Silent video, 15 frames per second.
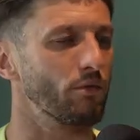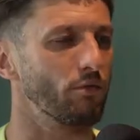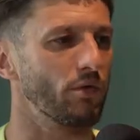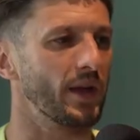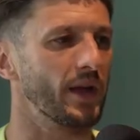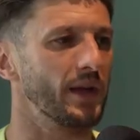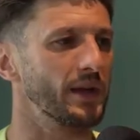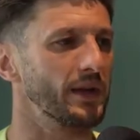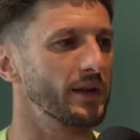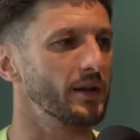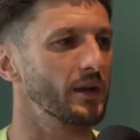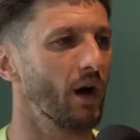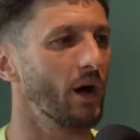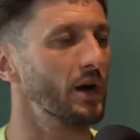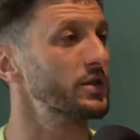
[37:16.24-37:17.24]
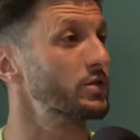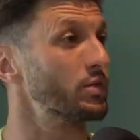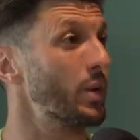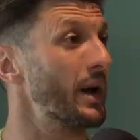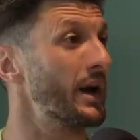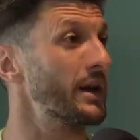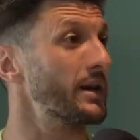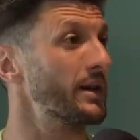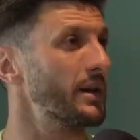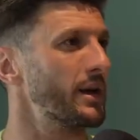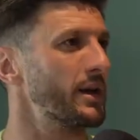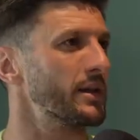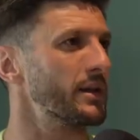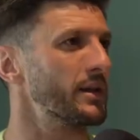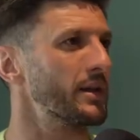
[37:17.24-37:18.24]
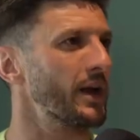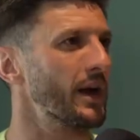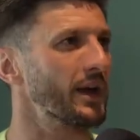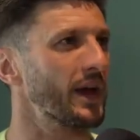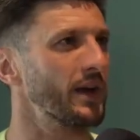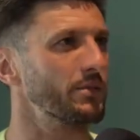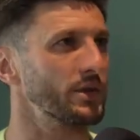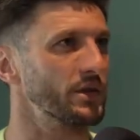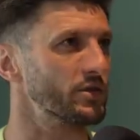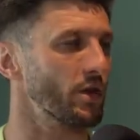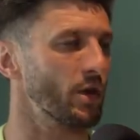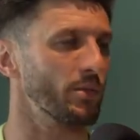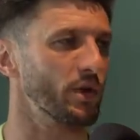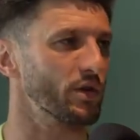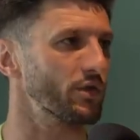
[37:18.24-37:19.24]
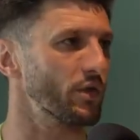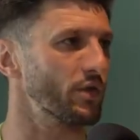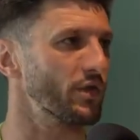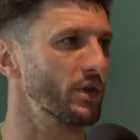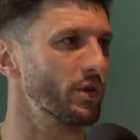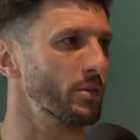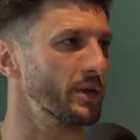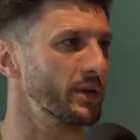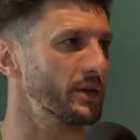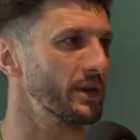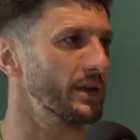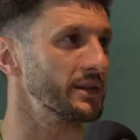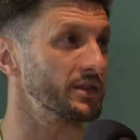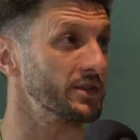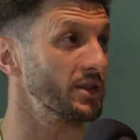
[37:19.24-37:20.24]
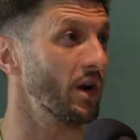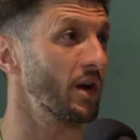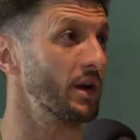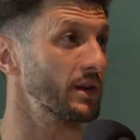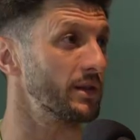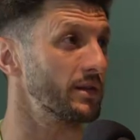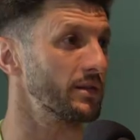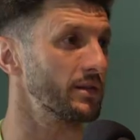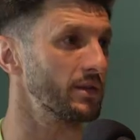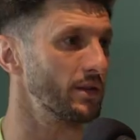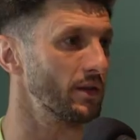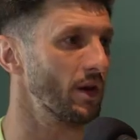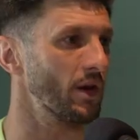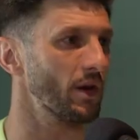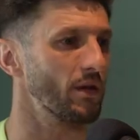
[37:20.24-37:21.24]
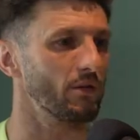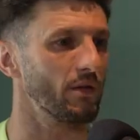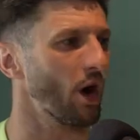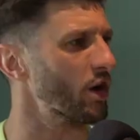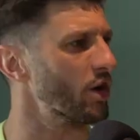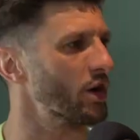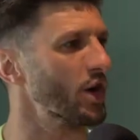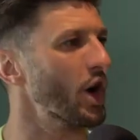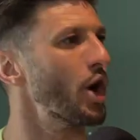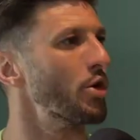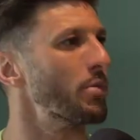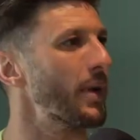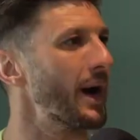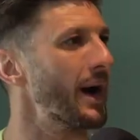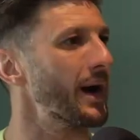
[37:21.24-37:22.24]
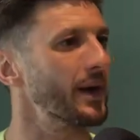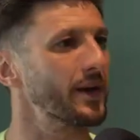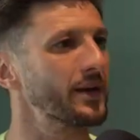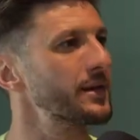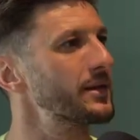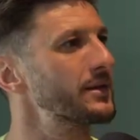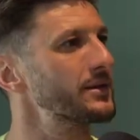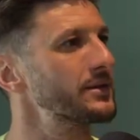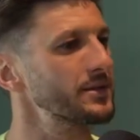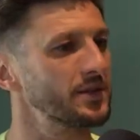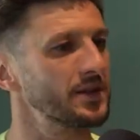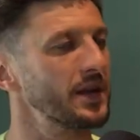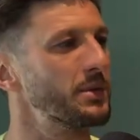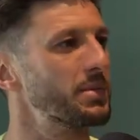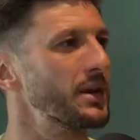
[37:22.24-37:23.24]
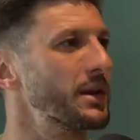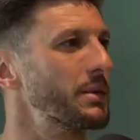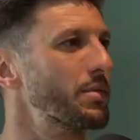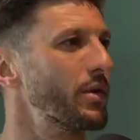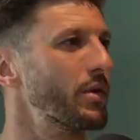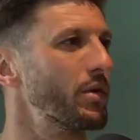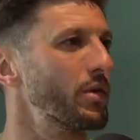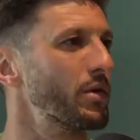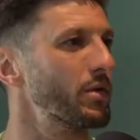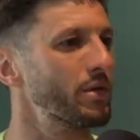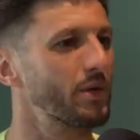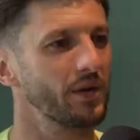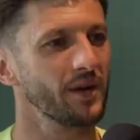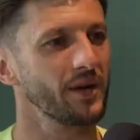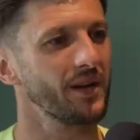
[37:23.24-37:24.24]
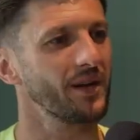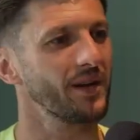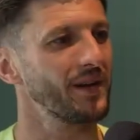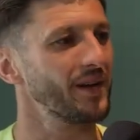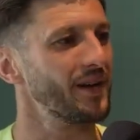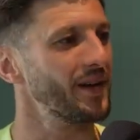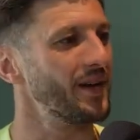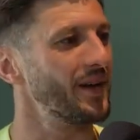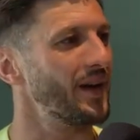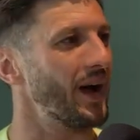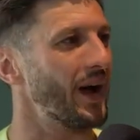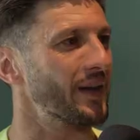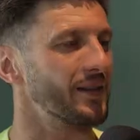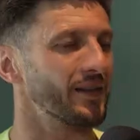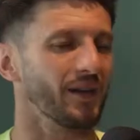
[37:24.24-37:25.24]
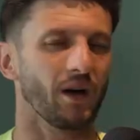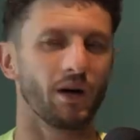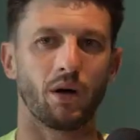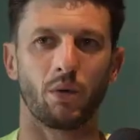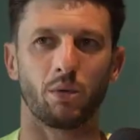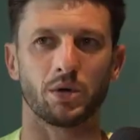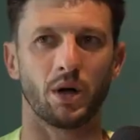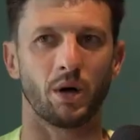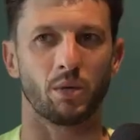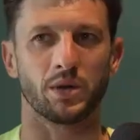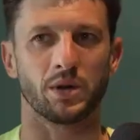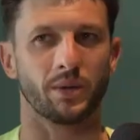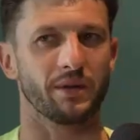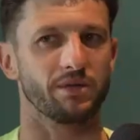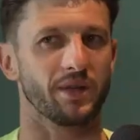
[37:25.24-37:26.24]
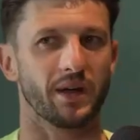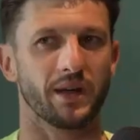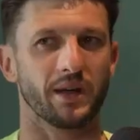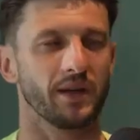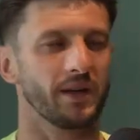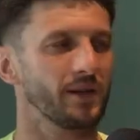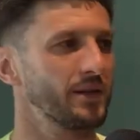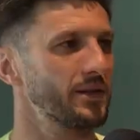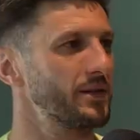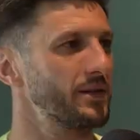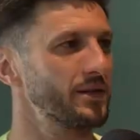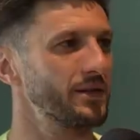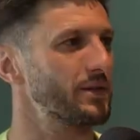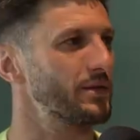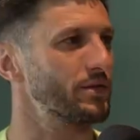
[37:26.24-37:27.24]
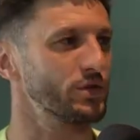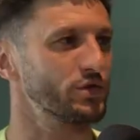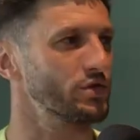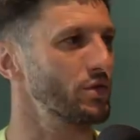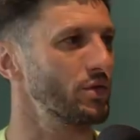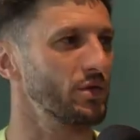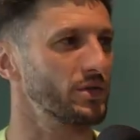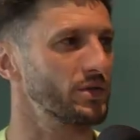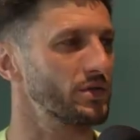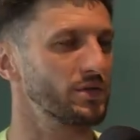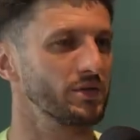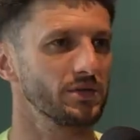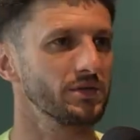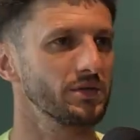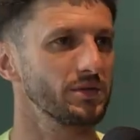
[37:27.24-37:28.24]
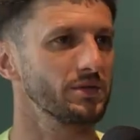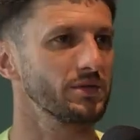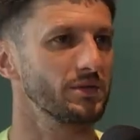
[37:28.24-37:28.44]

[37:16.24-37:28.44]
really nice way, and that gave me so much fulfillment inside that I can go back, see people, and I want to have that here for sure. It's